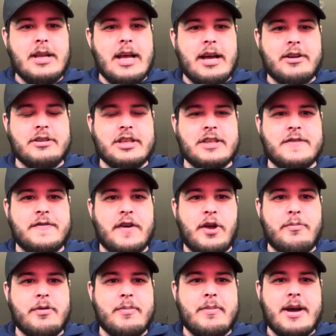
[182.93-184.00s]
I'll just
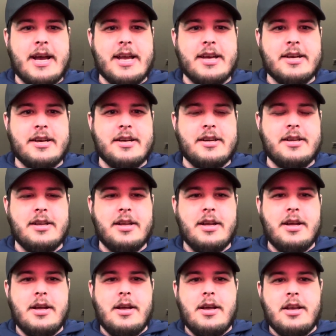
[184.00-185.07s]
film at my uh,
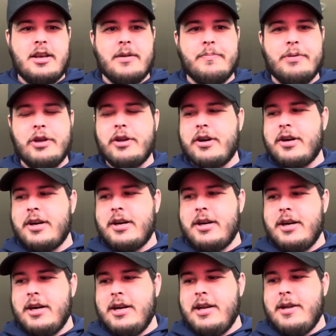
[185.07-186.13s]

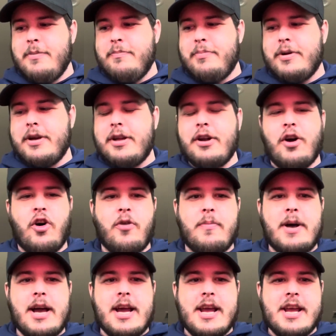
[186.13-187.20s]
computer. But all
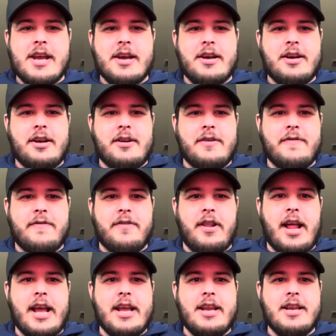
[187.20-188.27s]
my uh,
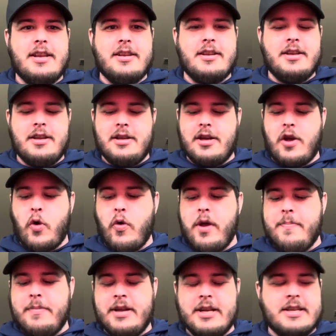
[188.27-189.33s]
flight
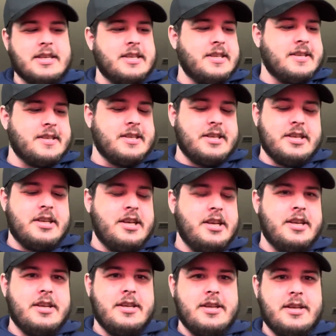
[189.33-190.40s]
equipment is uh,
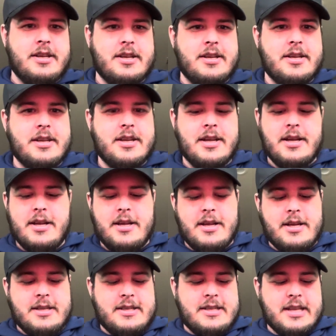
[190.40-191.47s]

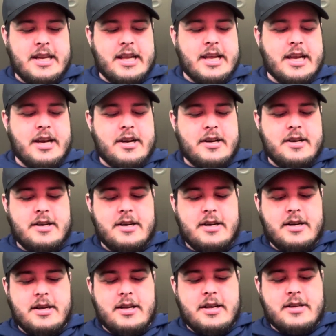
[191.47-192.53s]
sitting here.
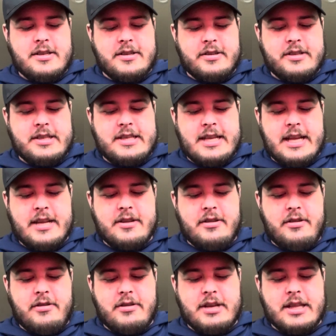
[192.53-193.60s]
So let's take a
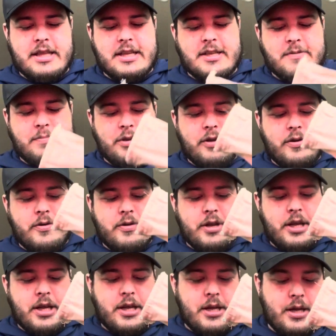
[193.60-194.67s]
look at this
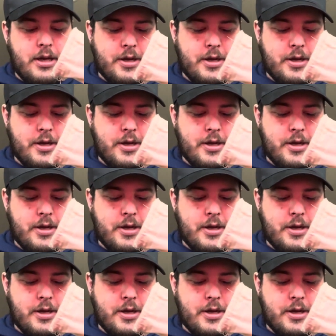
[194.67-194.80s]
beauty.